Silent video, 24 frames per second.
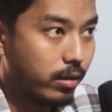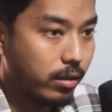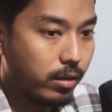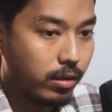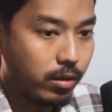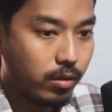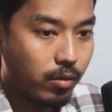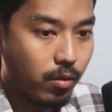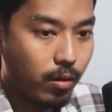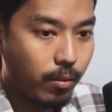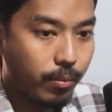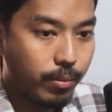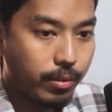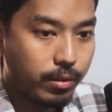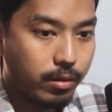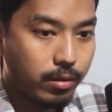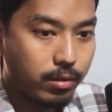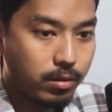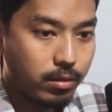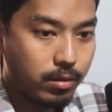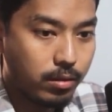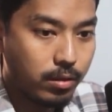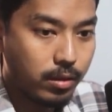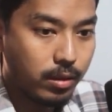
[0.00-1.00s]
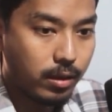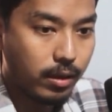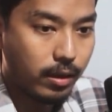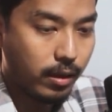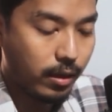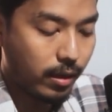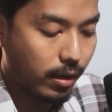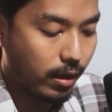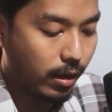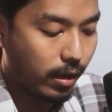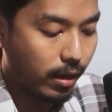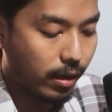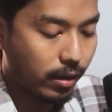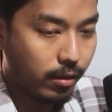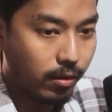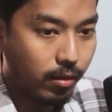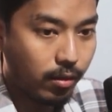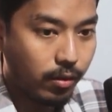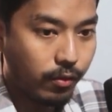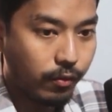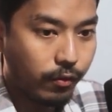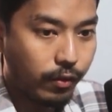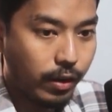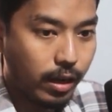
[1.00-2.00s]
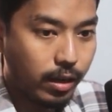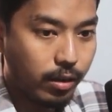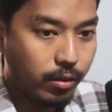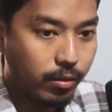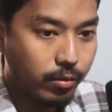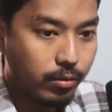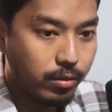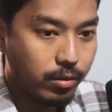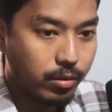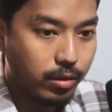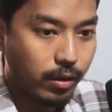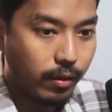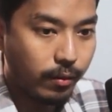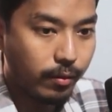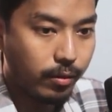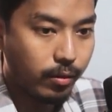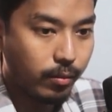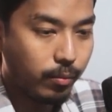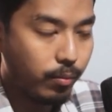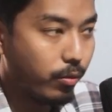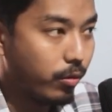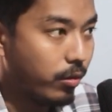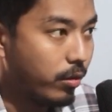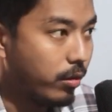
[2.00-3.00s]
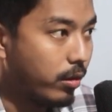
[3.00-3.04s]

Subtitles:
and copy this, and on value we just have to put